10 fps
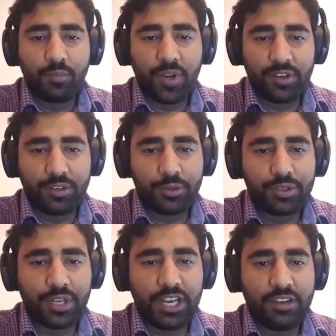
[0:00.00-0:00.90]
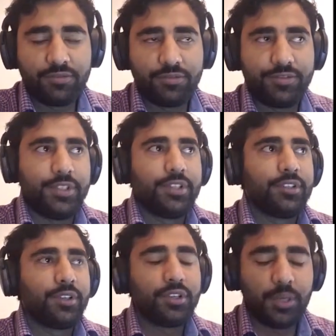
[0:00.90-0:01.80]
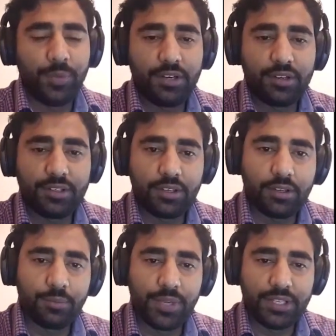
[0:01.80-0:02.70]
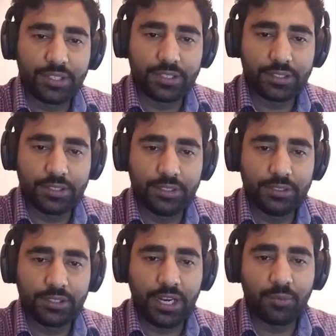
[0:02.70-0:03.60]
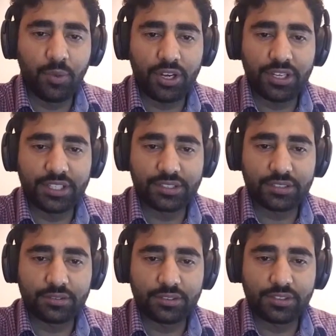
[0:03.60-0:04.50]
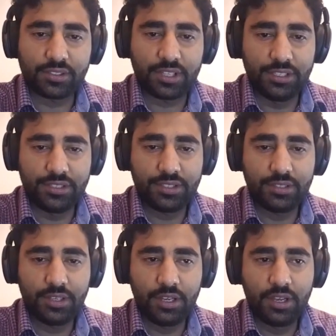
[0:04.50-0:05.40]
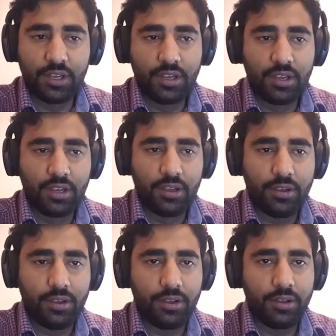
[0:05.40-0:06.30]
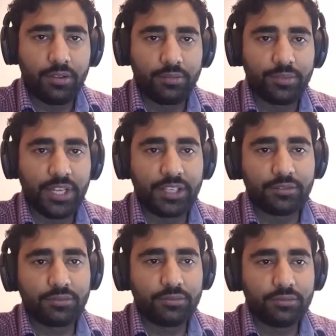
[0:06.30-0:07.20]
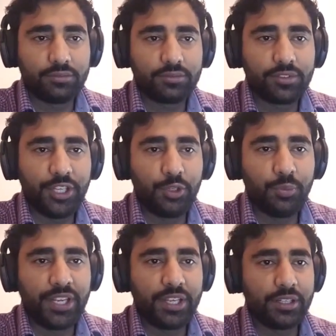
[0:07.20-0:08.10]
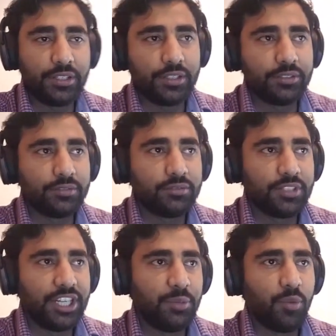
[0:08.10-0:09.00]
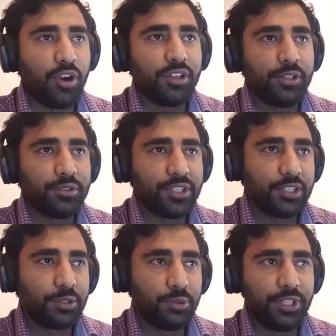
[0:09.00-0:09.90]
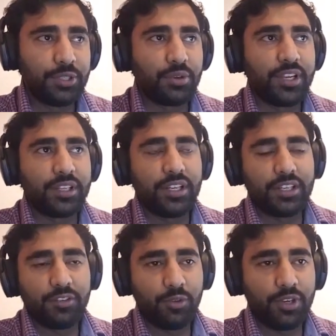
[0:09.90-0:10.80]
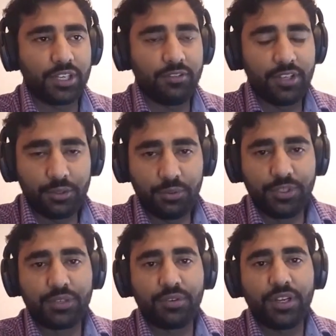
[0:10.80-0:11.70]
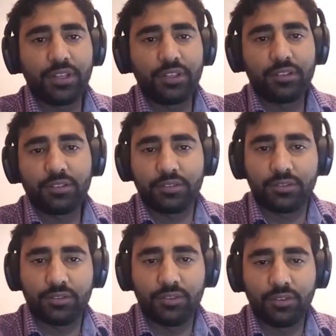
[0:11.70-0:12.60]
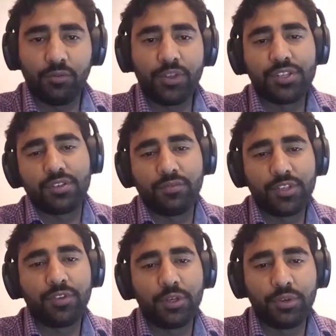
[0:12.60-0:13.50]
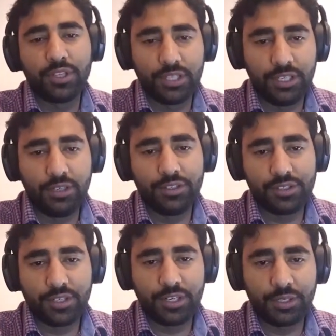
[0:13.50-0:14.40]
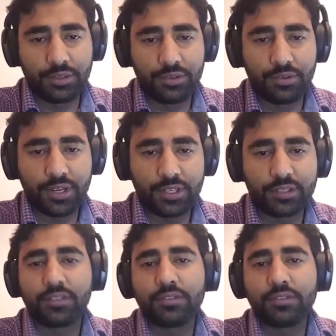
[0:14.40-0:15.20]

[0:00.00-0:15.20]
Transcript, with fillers: But you should have a uh, good command on your basic CAD modeling skills. Uh, like, can you make a 3D model using a 2D drawing. Like if you are given a 2D drawing, which which we do in the engineering drawing